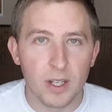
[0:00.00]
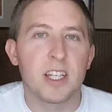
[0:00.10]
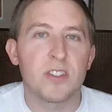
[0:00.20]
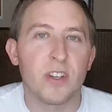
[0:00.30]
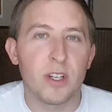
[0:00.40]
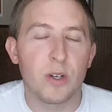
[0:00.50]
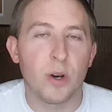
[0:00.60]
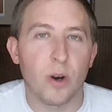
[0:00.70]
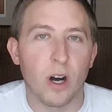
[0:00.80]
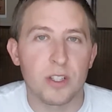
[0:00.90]
This video
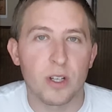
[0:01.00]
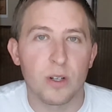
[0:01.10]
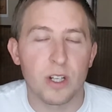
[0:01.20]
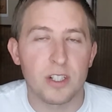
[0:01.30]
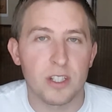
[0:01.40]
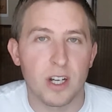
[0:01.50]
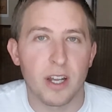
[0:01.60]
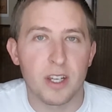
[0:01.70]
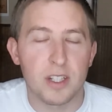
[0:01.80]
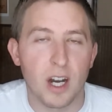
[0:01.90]
also touches
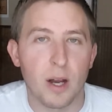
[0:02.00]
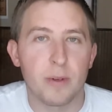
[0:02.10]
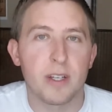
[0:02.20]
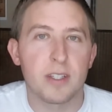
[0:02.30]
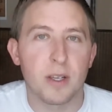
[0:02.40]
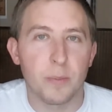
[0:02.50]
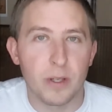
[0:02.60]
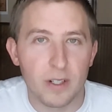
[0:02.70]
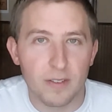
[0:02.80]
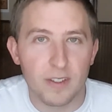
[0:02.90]
on Thomas
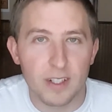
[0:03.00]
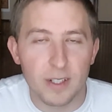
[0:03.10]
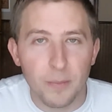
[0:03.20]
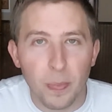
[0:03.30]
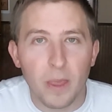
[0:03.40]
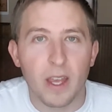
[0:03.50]
Peterffy,